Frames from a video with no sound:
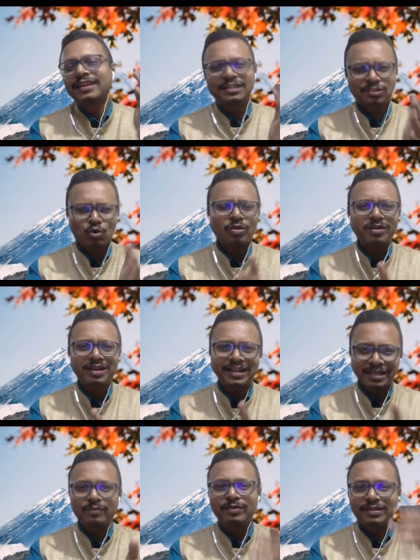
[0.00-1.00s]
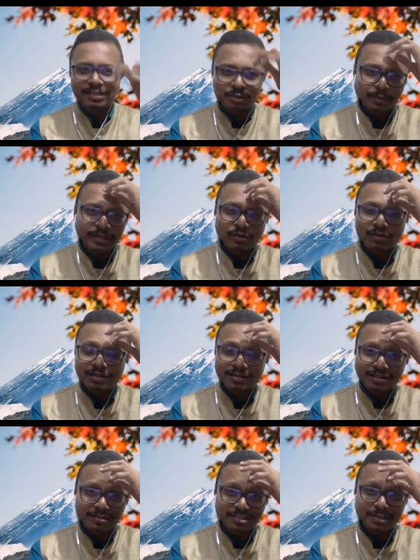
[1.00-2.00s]
it is correlated with this particular
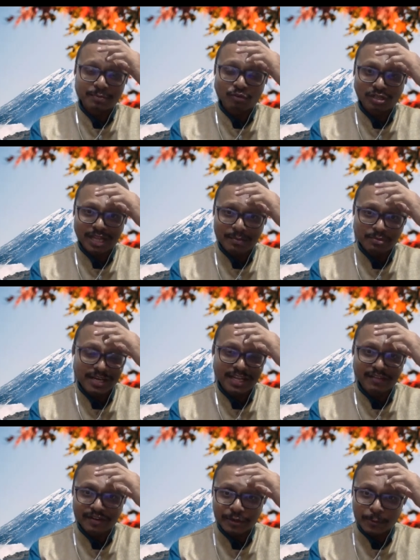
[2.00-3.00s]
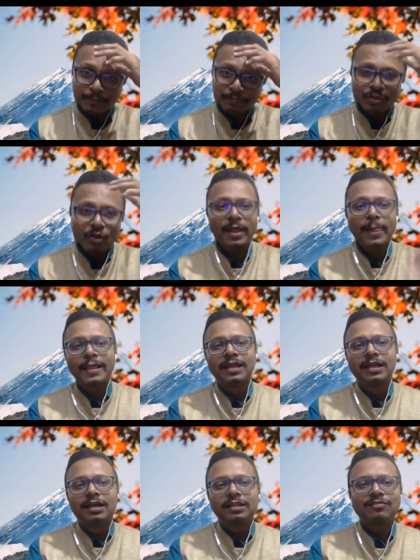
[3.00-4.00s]
concept what I am sharing with you. Okay,
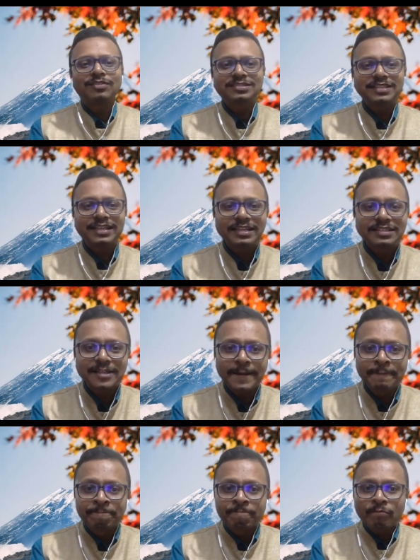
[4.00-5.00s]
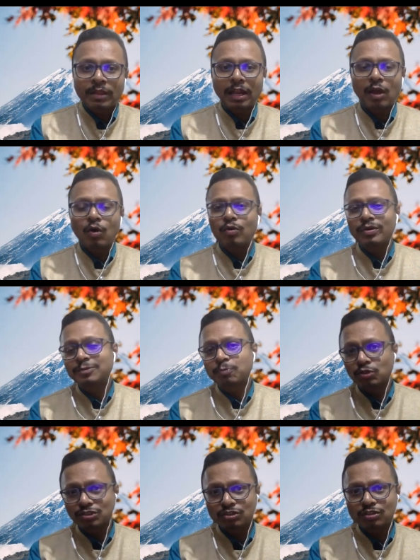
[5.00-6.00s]
the first thing is that now its
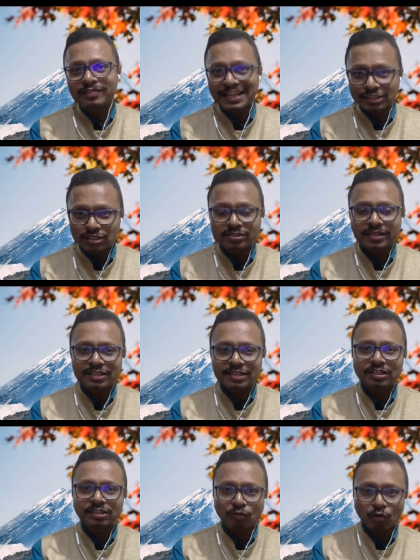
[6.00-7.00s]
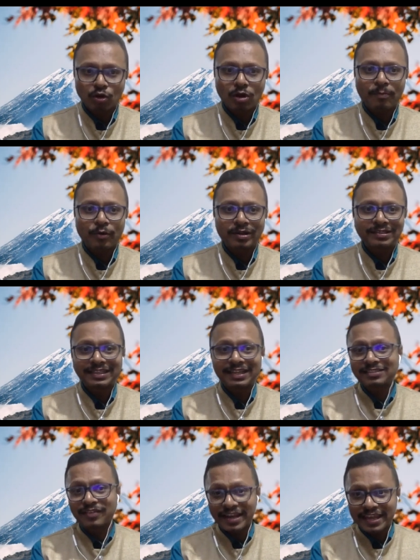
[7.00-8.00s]
process of natural selection has four components. It
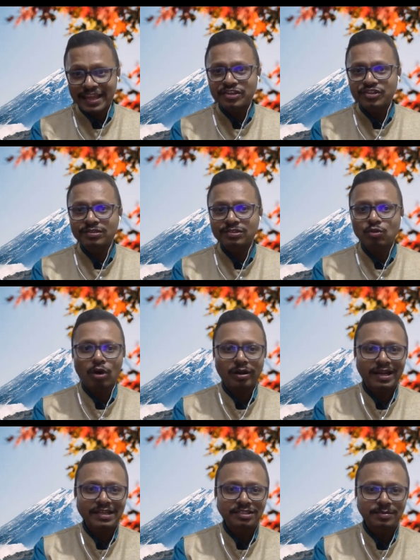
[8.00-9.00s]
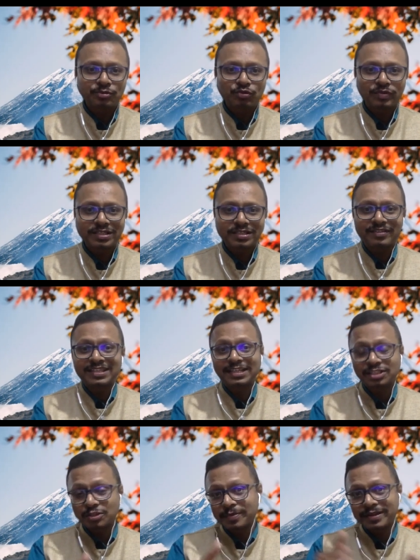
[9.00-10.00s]
has variations, so organisms which
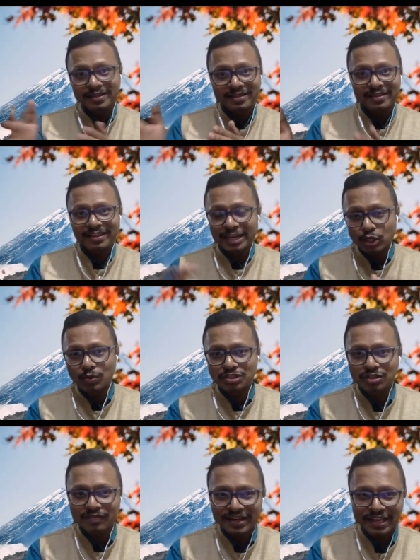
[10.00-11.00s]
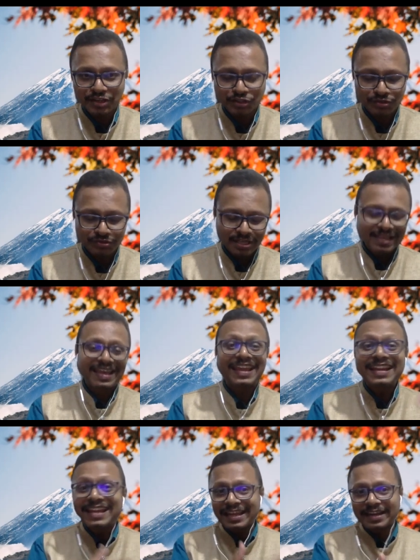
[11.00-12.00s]
exhibit the individual variations.
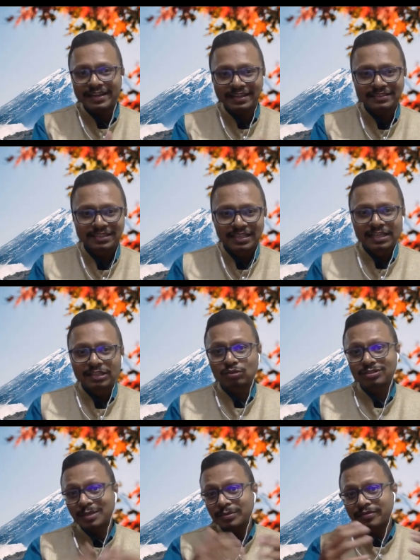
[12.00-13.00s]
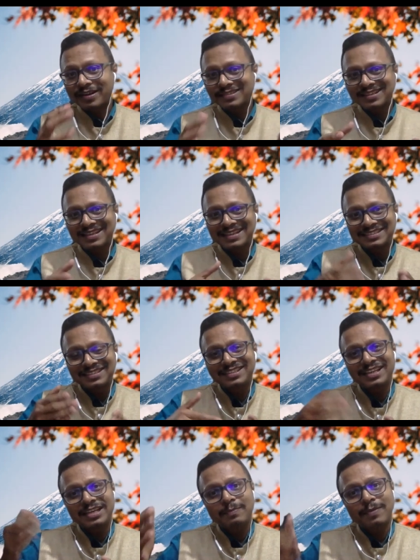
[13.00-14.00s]
Inheritance, so some traits are
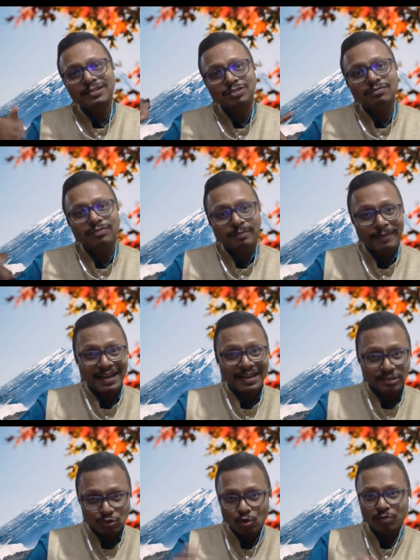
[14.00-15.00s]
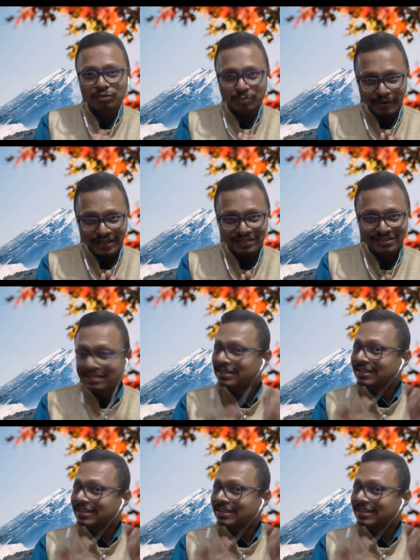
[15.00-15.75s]
consistently passed on from parents to offsprings.